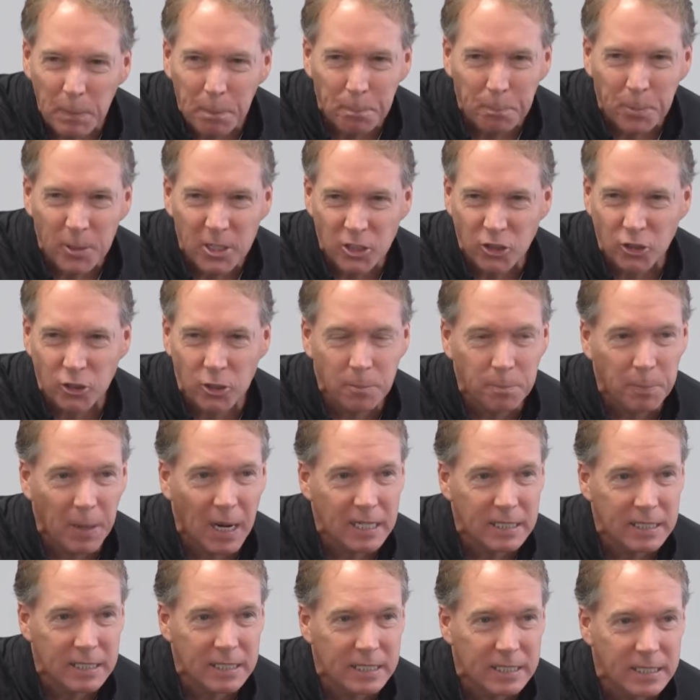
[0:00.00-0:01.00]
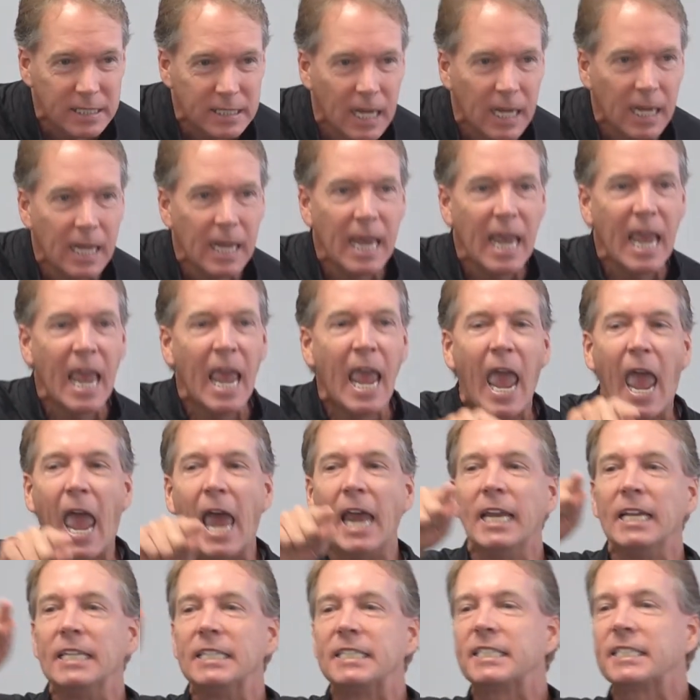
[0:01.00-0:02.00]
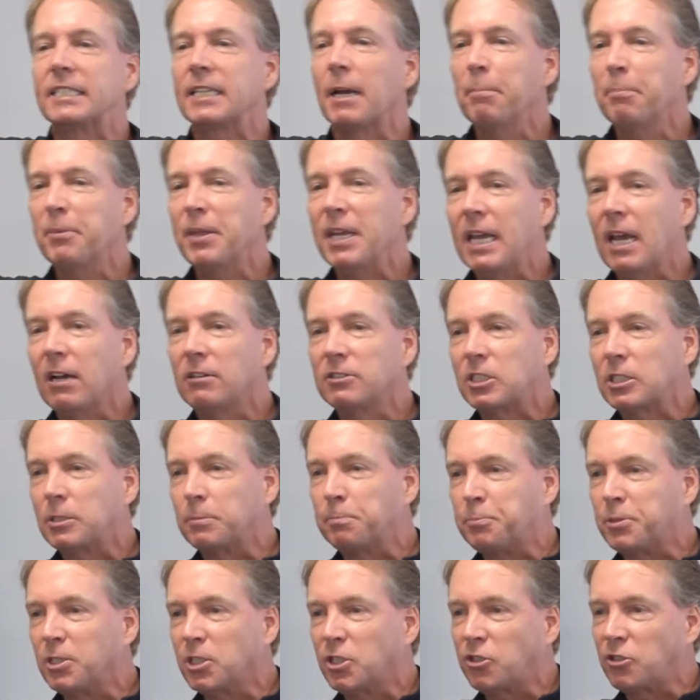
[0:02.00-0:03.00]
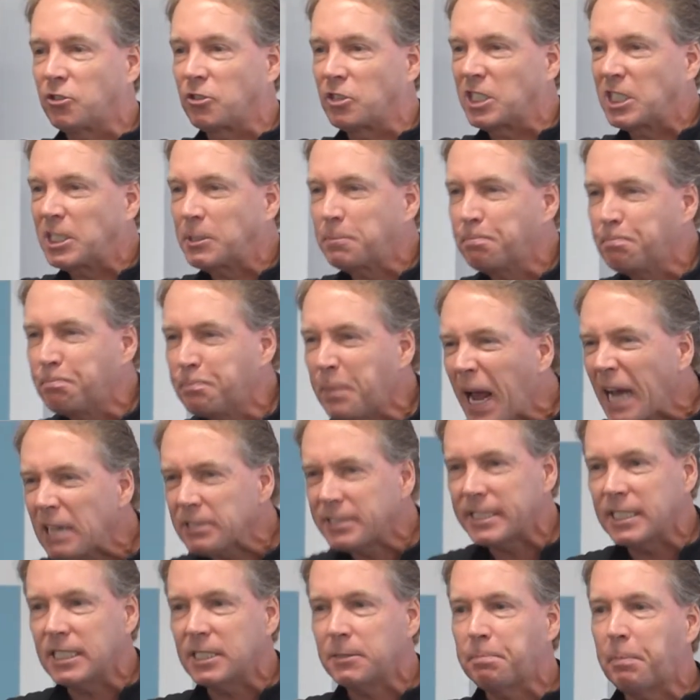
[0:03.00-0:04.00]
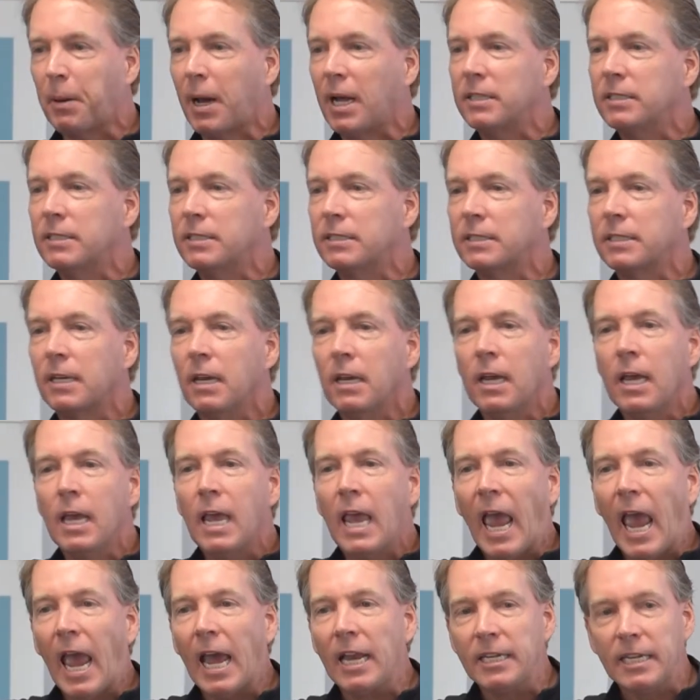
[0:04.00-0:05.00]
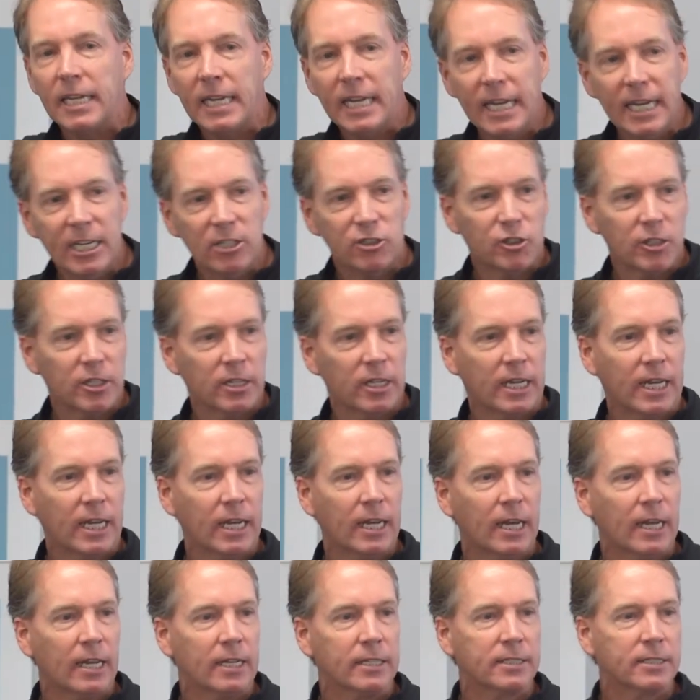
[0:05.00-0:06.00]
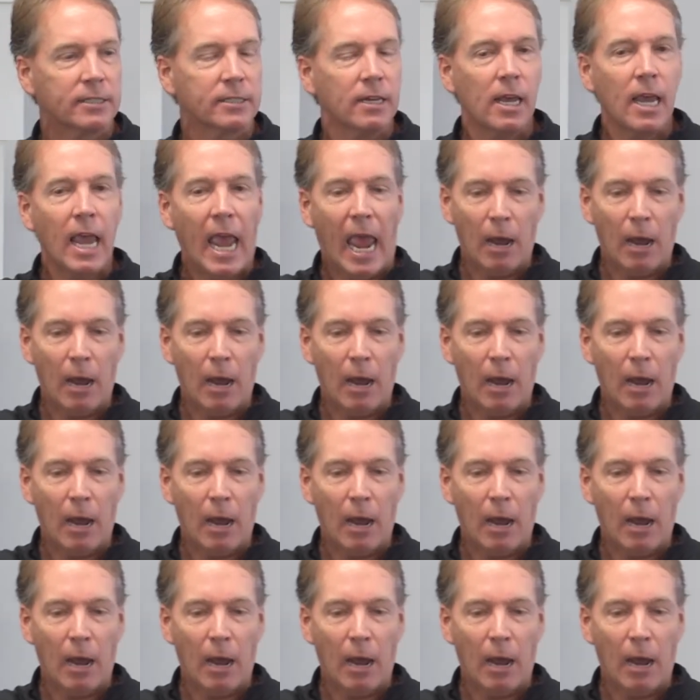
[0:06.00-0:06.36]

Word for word: to push your buttons, and then something else to push your spouse's buttons and each of the kids.